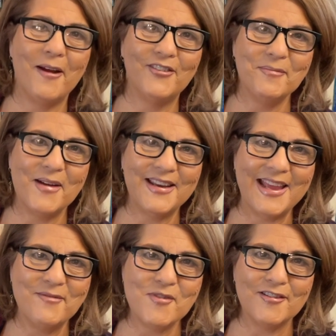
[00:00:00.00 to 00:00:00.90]

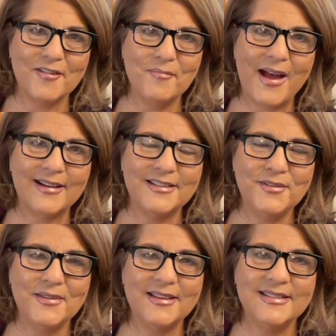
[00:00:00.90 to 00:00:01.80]
everybody, and welcome back
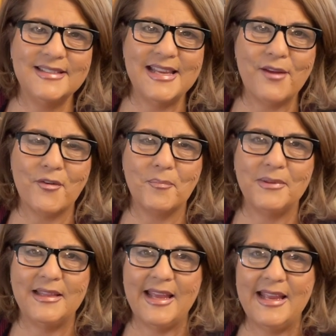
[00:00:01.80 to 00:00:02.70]
to The Secret
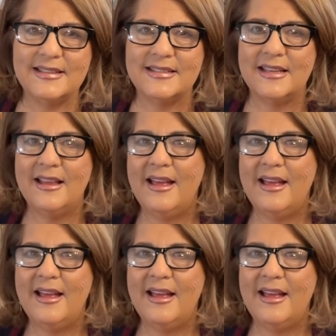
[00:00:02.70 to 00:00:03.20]
Place.